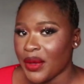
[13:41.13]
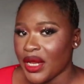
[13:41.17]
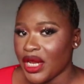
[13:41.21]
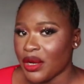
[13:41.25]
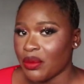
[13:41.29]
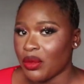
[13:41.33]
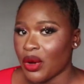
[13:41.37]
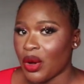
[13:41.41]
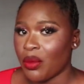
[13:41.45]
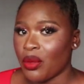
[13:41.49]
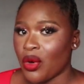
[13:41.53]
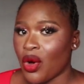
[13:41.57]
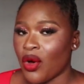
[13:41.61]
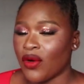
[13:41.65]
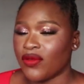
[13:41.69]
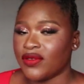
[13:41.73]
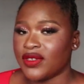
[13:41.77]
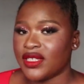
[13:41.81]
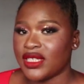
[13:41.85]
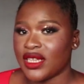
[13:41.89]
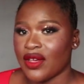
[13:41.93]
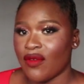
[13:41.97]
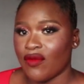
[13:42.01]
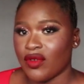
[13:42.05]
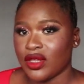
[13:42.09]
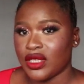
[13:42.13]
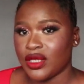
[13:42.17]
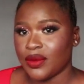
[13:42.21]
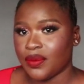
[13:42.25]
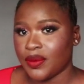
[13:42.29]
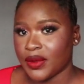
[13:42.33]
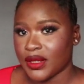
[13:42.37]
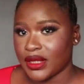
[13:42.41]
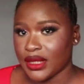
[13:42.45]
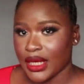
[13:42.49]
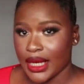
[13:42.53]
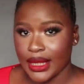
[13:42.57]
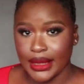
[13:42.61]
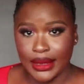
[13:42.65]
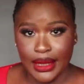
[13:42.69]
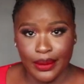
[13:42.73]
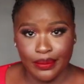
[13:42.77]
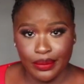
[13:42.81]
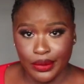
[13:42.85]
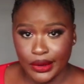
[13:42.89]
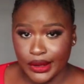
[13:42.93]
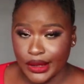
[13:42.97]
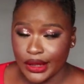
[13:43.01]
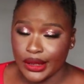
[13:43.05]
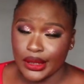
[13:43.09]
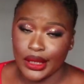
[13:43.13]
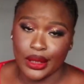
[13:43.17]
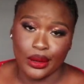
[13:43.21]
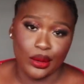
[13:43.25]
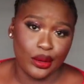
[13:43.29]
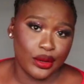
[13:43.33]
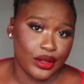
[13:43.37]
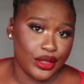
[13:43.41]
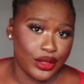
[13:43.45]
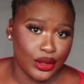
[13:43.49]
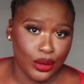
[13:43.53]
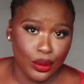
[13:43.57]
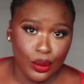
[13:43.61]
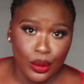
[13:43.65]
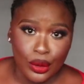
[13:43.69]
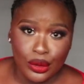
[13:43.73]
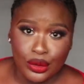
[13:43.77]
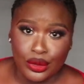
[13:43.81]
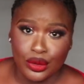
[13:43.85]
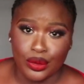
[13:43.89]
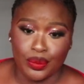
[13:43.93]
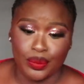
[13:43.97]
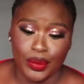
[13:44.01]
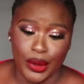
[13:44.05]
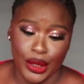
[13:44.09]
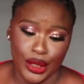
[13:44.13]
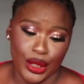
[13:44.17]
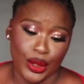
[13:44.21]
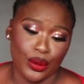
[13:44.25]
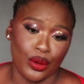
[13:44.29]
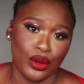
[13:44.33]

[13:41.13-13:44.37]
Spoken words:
minimum of 70% deposit, they don't still want to pay.